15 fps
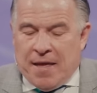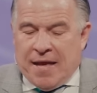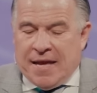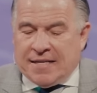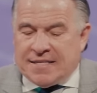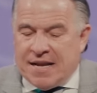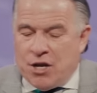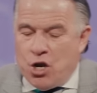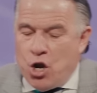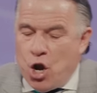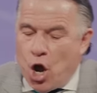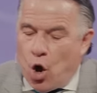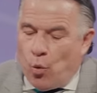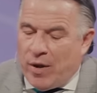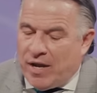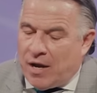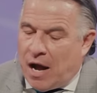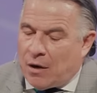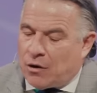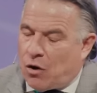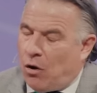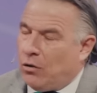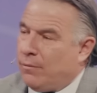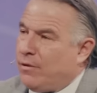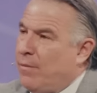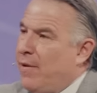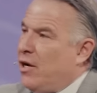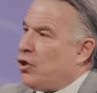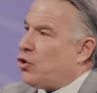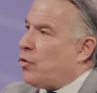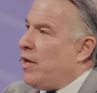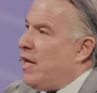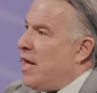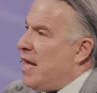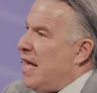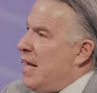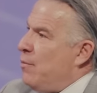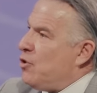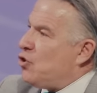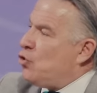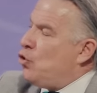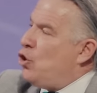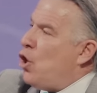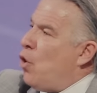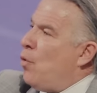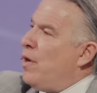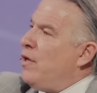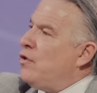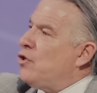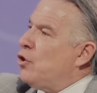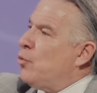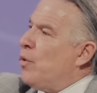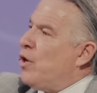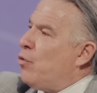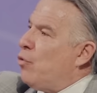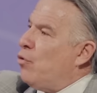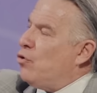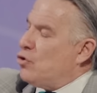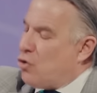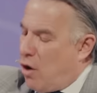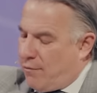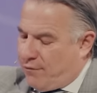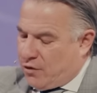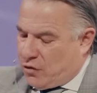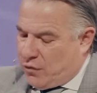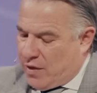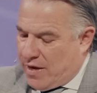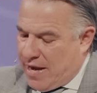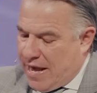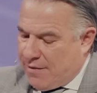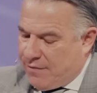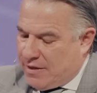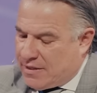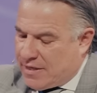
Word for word: He said, knowing God called him to ministry, he was going to the recruiter's office for the Navy.